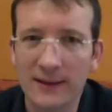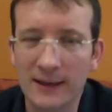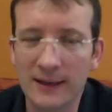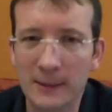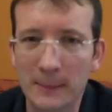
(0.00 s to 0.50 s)

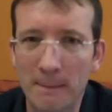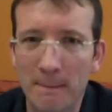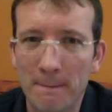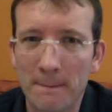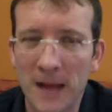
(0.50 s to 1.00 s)

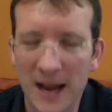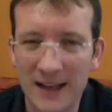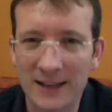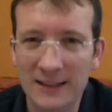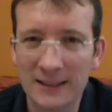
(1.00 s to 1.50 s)
kind
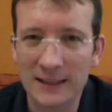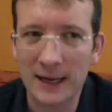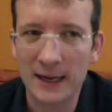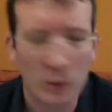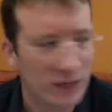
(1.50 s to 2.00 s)
of,
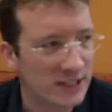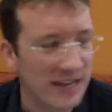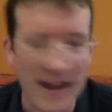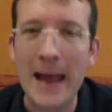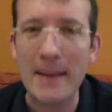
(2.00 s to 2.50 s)
I don't want to
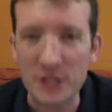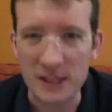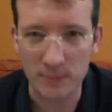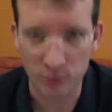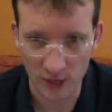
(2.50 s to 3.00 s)
say empty
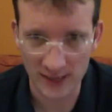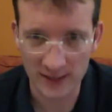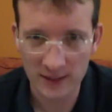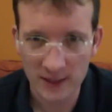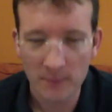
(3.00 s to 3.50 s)

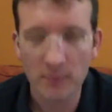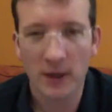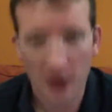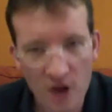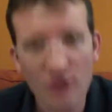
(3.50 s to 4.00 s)
praise,
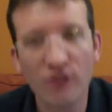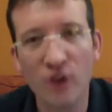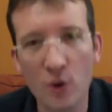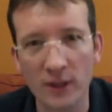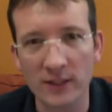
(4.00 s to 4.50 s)
but
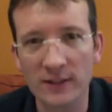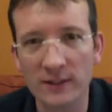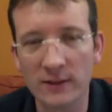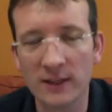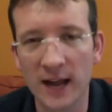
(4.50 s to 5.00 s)
unfocused
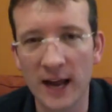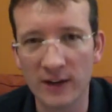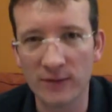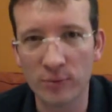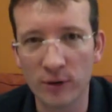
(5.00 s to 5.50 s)
kind
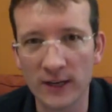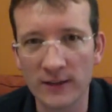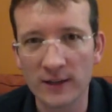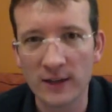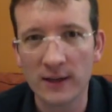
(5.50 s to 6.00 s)
of praise.
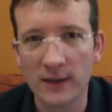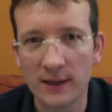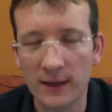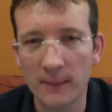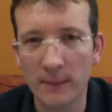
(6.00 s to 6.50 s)

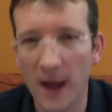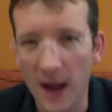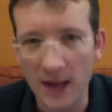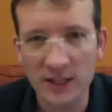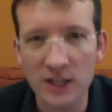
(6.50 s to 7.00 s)

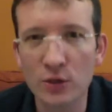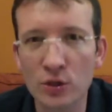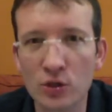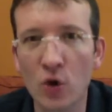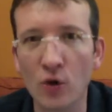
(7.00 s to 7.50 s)
I'll tell you a
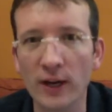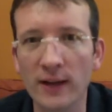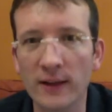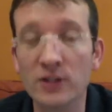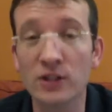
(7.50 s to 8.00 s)
story.
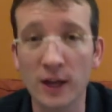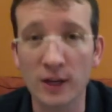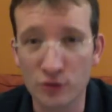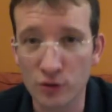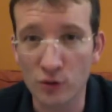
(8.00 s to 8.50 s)
This is a
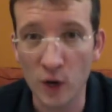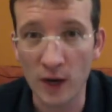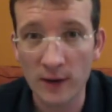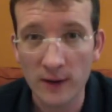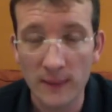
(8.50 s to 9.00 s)
true
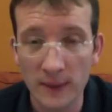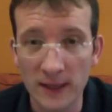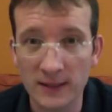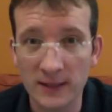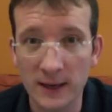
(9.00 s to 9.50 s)
one
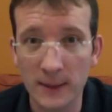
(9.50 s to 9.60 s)
that